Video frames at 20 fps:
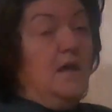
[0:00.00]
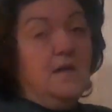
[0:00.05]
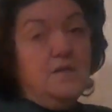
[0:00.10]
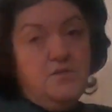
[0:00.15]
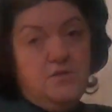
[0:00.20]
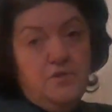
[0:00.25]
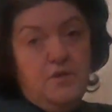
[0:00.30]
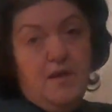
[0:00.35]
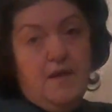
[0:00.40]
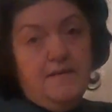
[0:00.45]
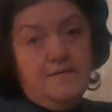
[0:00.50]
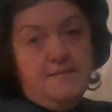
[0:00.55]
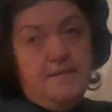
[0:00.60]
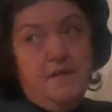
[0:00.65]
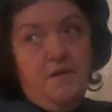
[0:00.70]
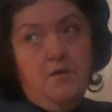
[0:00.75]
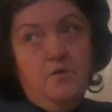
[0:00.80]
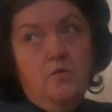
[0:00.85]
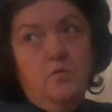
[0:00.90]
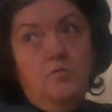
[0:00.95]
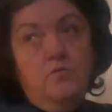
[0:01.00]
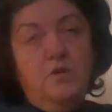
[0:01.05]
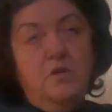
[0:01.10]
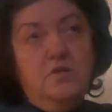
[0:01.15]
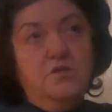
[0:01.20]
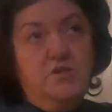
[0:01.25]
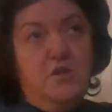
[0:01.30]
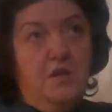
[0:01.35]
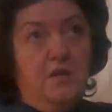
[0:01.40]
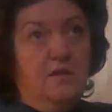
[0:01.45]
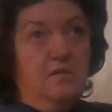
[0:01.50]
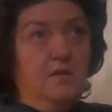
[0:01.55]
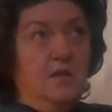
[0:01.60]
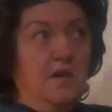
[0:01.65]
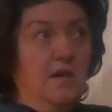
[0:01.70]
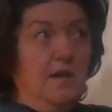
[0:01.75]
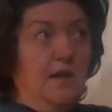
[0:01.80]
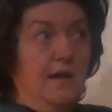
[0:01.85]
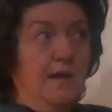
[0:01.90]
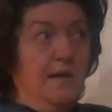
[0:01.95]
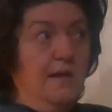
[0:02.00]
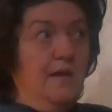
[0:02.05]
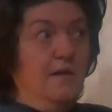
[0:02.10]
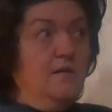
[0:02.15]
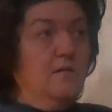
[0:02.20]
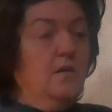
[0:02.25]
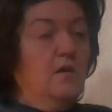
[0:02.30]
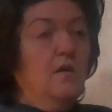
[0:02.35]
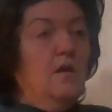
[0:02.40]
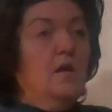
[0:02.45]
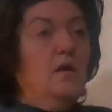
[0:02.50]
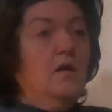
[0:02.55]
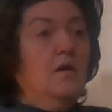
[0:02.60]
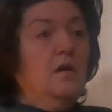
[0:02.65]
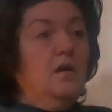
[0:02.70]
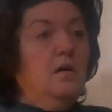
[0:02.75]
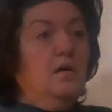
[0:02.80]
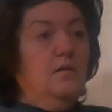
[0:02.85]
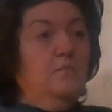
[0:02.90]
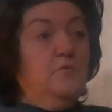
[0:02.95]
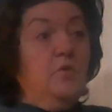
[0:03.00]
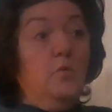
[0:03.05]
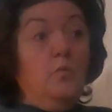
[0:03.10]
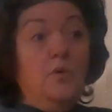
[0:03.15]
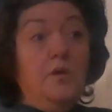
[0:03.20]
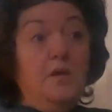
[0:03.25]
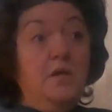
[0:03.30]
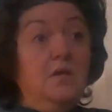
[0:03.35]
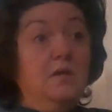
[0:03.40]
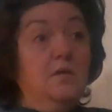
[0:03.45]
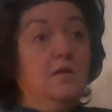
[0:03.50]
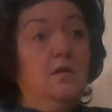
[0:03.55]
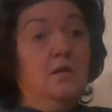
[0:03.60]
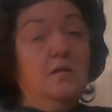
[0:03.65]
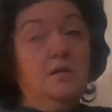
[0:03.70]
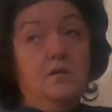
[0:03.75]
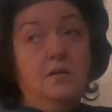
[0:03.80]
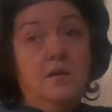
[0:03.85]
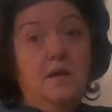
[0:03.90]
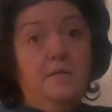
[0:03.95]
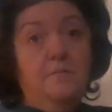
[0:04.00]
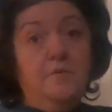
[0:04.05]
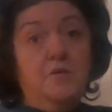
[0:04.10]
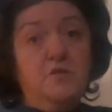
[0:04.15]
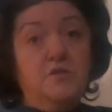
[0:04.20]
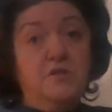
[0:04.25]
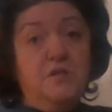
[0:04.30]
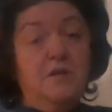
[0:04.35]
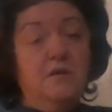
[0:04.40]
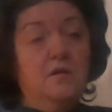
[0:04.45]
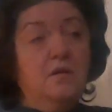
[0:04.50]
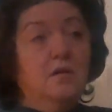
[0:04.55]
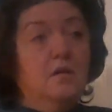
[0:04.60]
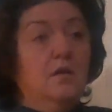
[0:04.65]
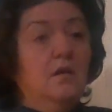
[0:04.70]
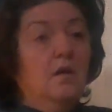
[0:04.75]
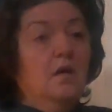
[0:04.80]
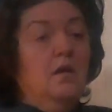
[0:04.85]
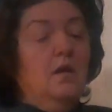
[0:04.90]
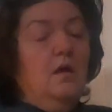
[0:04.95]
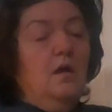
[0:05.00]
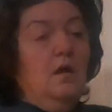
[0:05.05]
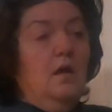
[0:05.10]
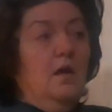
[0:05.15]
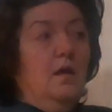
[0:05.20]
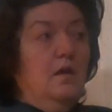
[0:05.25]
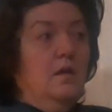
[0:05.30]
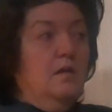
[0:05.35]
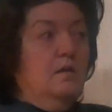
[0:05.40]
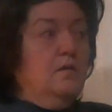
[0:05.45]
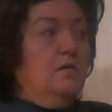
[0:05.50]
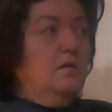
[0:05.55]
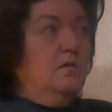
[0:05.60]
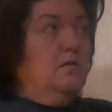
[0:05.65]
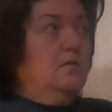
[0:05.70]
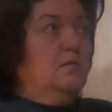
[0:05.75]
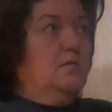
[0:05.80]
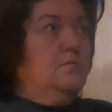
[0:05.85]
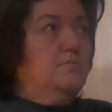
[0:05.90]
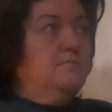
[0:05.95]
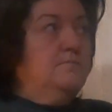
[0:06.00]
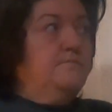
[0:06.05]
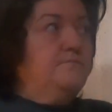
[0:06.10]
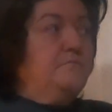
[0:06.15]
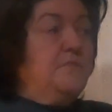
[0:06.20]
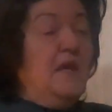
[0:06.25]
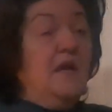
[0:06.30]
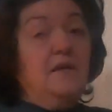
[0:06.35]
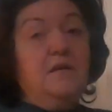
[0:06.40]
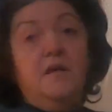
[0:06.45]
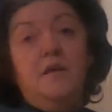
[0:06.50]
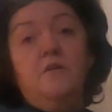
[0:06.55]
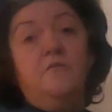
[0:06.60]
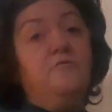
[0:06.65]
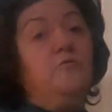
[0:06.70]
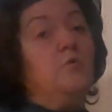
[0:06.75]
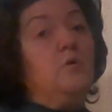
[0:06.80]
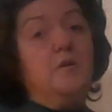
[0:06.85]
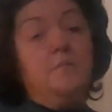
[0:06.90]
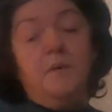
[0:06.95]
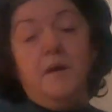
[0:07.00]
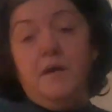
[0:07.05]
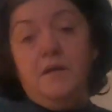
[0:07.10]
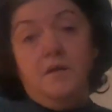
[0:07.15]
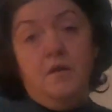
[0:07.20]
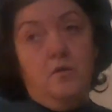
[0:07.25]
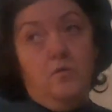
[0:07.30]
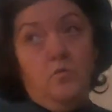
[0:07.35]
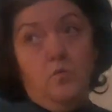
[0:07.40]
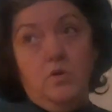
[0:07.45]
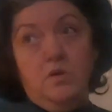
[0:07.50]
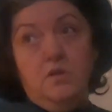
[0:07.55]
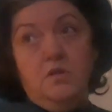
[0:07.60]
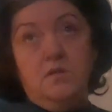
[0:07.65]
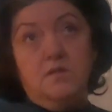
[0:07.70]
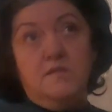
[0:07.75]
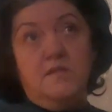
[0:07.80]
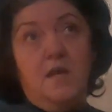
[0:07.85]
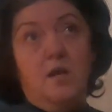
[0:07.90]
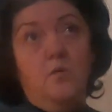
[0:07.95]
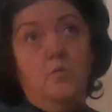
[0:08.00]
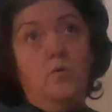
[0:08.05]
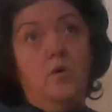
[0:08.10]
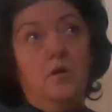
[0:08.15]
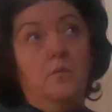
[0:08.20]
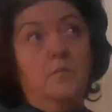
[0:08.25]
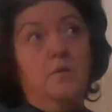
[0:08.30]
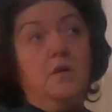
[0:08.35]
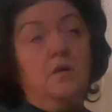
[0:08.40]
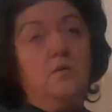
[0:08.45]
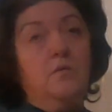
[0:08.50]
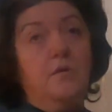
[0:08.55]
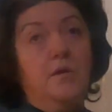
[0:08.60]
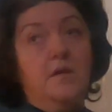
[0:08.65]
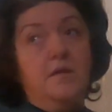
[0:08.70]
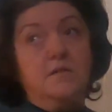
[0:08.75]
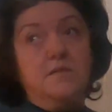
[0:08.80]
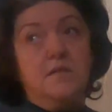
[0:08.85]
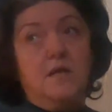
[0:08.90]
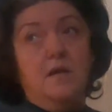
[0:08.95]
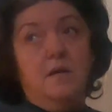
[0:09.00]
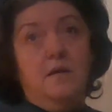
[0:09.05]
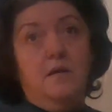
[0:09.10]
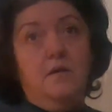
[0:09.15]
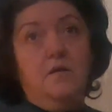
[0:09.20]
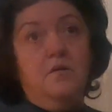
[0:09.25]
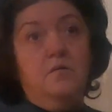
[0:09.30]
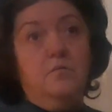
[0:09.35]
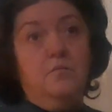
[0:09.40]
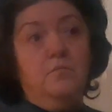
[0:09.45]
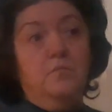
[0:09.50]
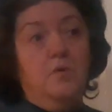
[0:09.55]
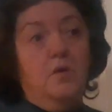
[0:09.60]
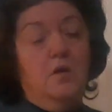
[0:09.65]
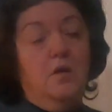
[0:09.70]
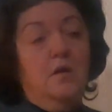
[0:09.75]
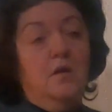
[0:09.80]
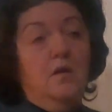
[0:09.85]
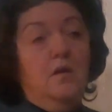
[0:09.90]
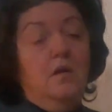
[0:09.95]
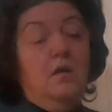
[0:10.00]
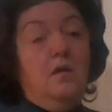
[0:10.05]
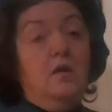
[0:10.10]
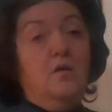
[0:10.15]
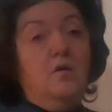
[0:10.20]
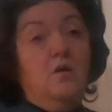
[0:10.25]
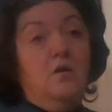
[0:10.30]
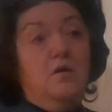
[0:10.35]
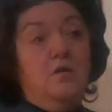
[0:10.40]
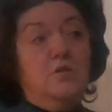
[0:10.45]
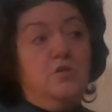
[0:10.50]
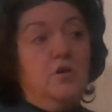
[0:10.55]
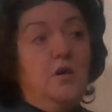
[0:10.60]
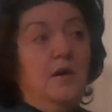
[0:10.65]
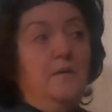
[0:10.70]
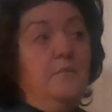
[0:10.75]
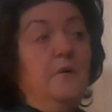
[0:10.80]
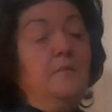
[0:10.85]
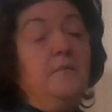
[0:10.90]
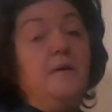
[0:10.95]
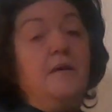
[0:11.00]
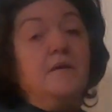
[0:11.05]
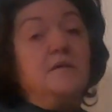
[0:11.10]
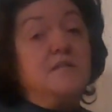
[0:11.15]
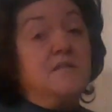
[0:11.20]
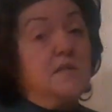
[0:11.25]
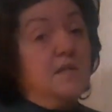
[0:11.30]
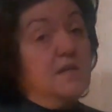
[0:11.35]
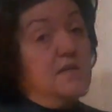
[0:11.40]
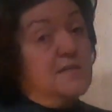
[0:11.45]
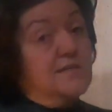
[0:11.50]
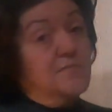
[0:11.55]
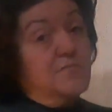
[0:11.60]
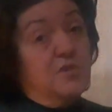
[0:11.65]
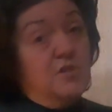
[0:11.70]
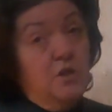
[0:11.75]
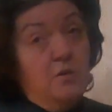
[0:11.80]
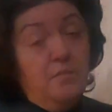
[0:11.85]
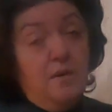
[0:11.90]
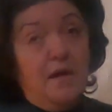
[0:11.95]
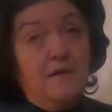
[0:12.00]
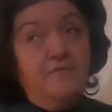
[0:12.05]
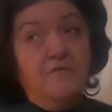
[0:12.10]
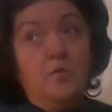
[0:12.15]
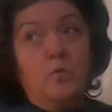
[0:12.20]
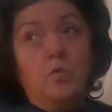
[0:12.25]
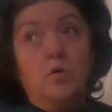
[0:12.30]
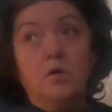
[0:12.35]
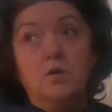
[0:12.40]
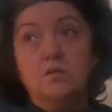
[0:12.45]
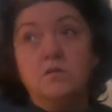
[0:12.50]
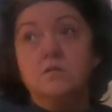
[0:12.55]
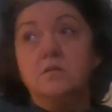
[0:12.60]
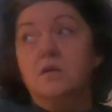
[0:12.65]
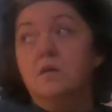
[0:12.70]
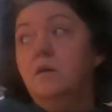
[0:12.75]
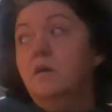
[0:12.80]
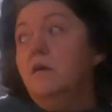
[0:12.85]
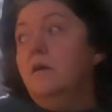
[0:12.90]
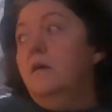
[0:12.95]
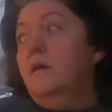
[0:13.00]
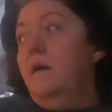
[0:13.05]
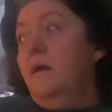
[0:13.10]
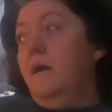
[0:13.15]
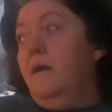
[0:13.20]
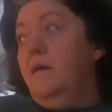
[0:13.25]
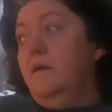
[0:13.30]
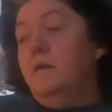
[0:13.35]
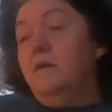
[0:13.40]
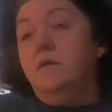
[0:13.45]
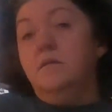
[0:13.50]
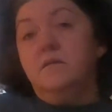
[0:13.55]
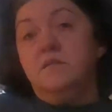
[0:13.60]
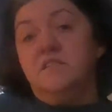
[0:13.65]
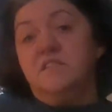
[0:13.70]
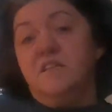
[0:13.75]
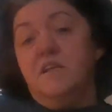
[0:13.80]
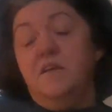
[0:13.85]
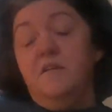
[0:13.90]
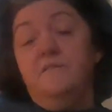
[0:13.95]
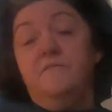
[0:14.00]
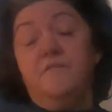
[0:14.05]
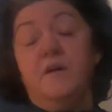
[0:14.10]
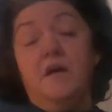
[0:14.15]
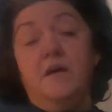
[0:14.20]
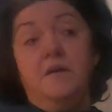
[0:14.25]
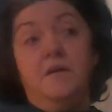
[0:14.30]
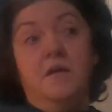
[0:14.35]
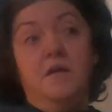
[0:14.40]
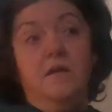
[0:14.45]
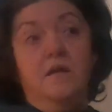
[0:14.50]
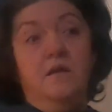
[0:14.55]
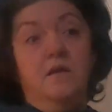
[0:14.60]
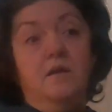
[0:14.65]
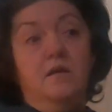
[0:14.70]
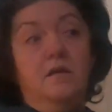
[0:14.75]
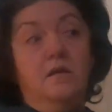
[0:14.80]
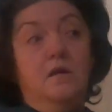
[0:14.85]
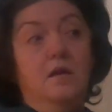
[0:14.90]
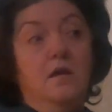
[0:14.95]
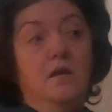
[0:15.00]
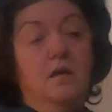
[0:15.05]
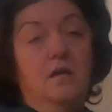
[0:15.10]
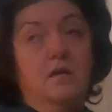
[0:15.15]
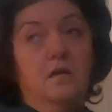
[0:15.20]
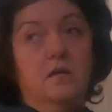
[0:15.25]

as you guys know, the shed that I had, um, the wind damaged it, and um, I can't afford to buy another one. So what I'm going to do is I am going to try my best to get some 2x4s and see if I can